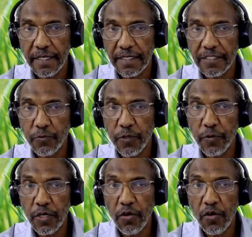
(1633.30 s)
It's when
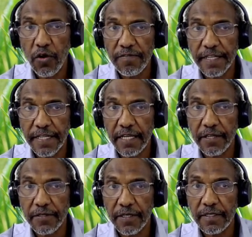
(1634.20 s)
we go off the
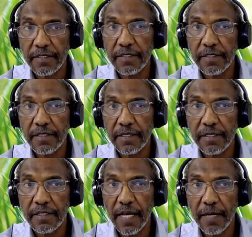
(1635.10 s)
diagonal
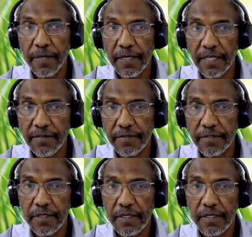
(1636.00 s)
in the upper left